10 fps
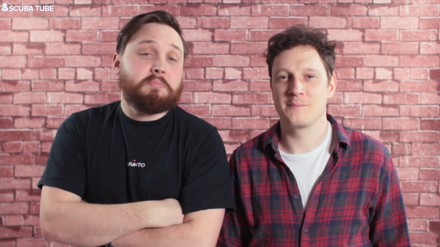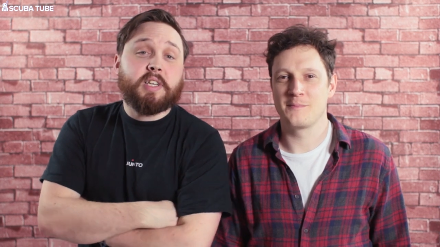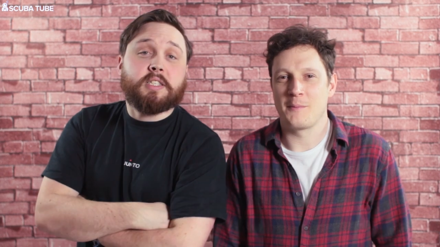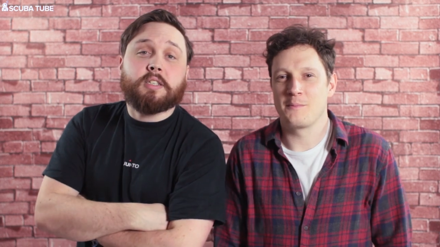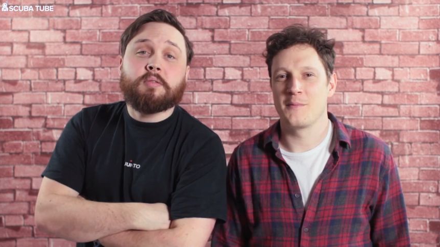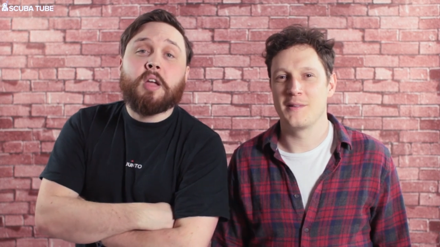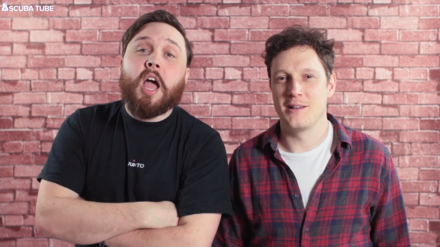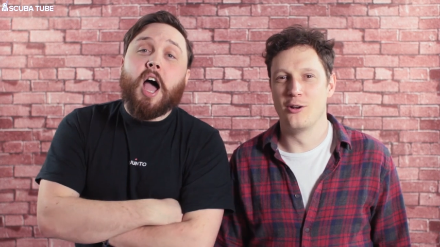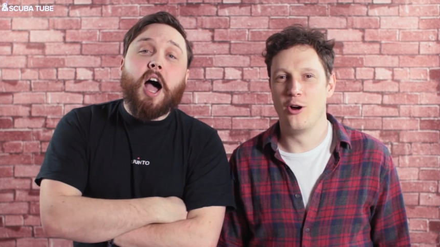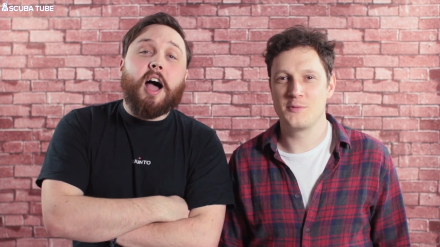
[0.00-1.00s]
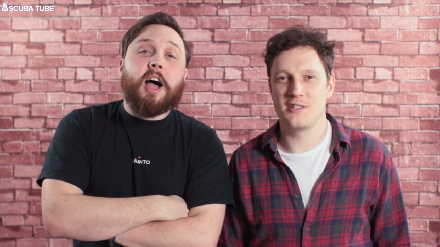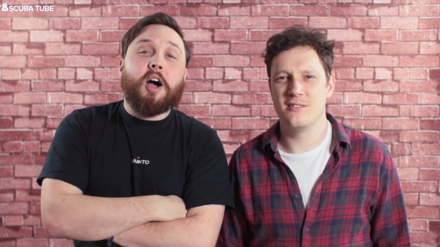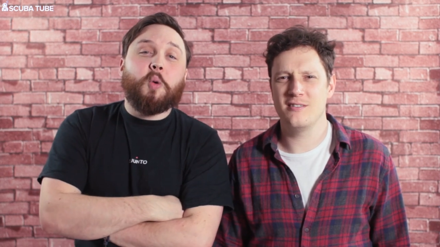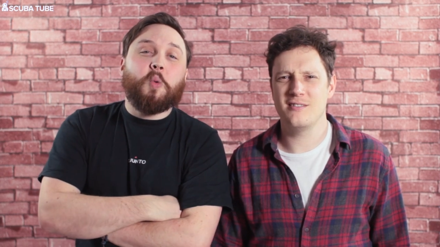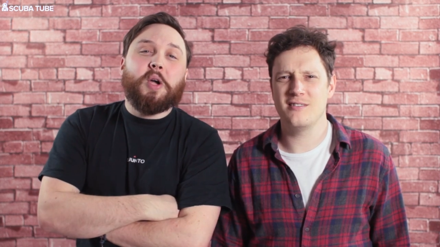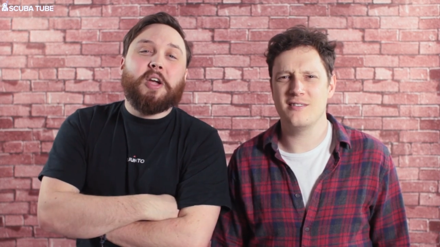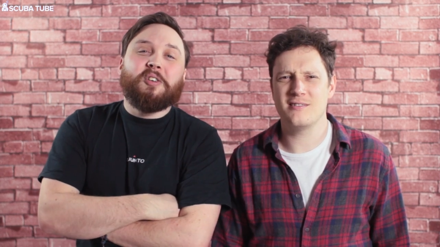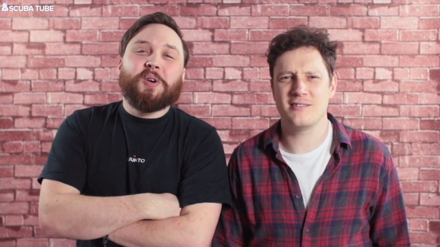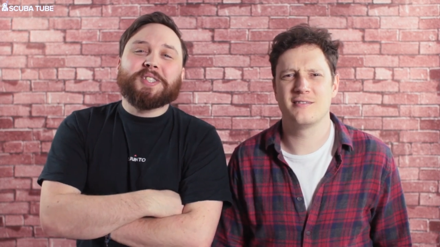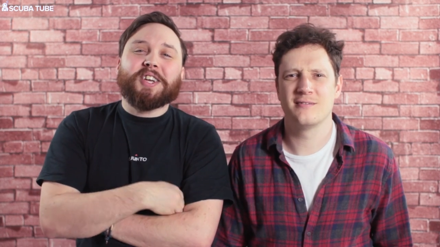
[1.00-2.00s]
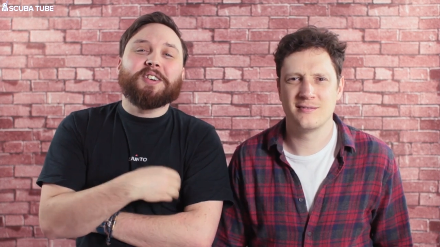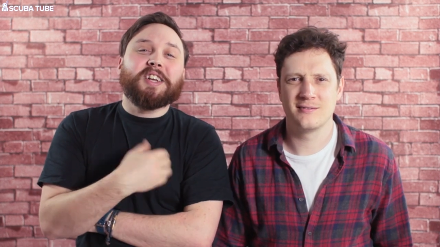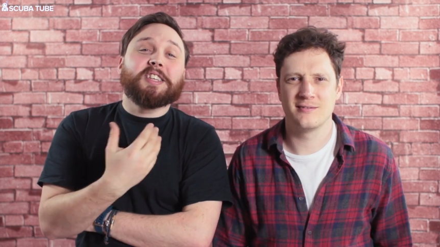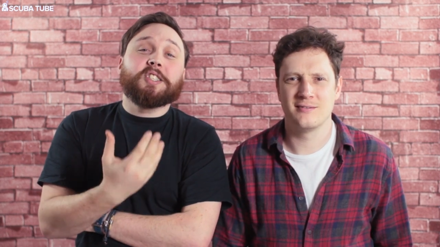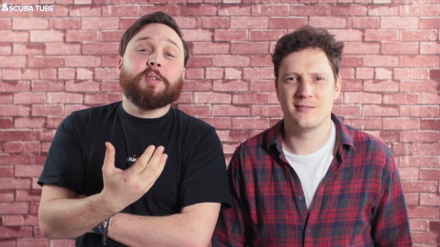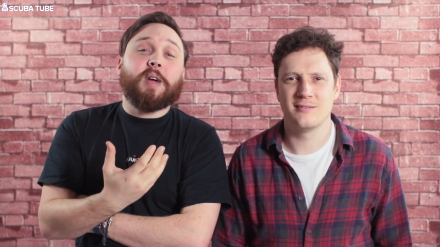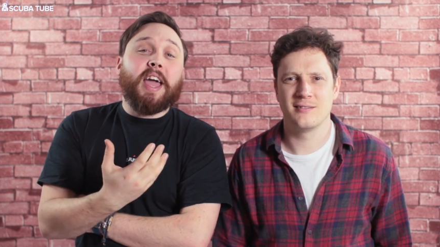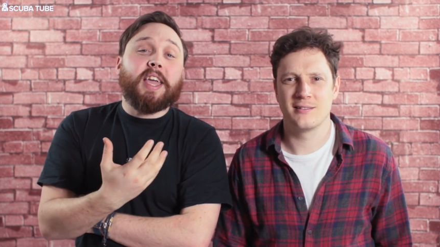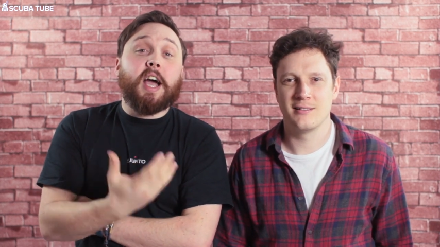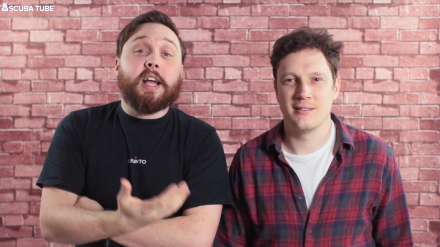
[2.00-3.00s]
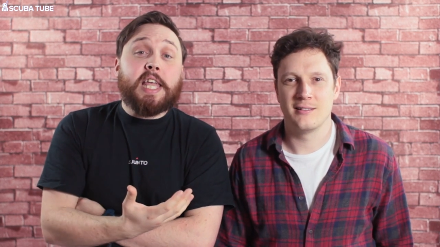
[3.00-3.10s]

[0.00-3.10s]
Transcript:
Speaker 1: as you do. Uh, we're also going to do a, uh, a,